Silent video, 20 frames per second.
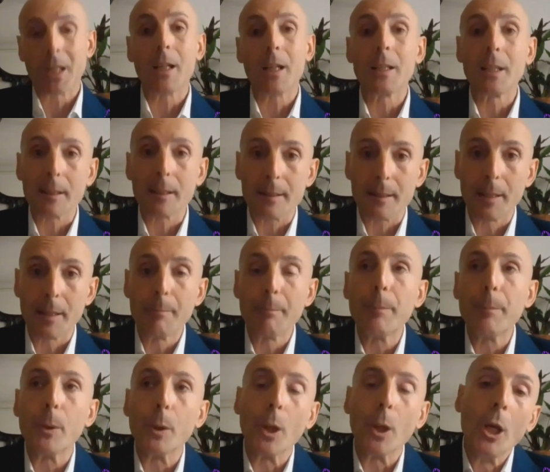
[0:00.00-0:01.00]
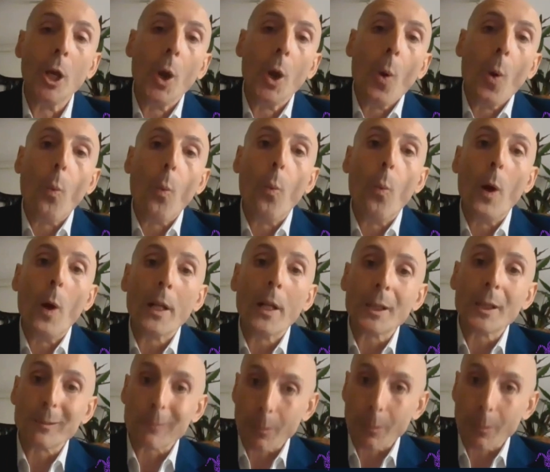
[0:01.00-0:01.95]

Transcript: An example, when the